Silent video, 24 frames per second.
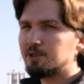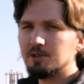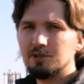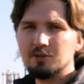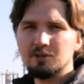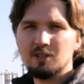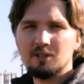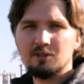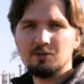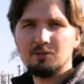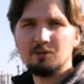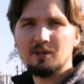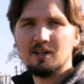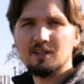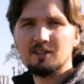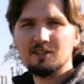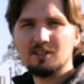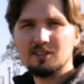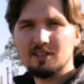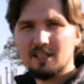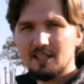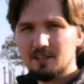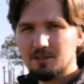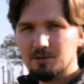sure that you are
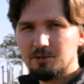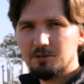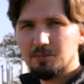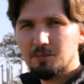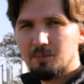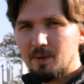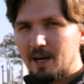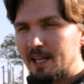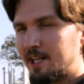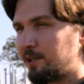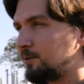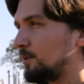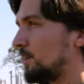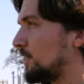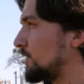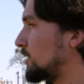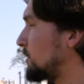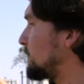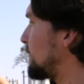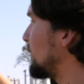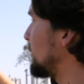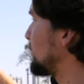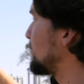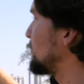set to manual
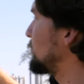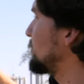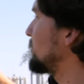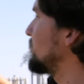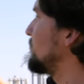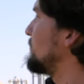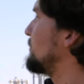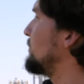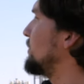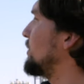exposure,